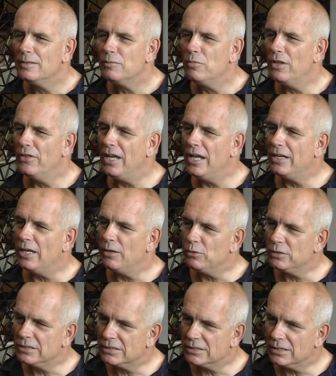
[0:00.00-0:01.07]
But then I would
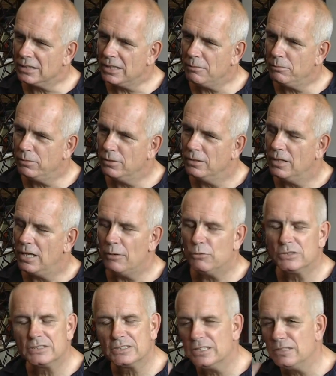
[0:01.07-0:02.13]
sleep, I would
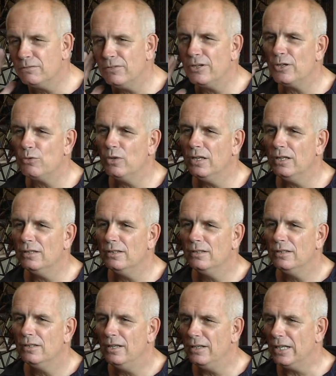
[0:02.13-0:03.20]
sleep very well,
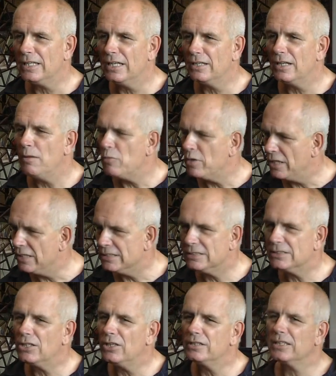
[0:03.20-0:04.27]
and I'd get up and I'd
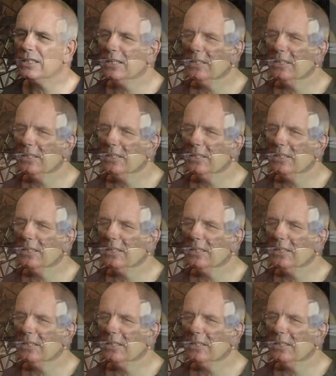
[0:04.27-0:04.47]
start again.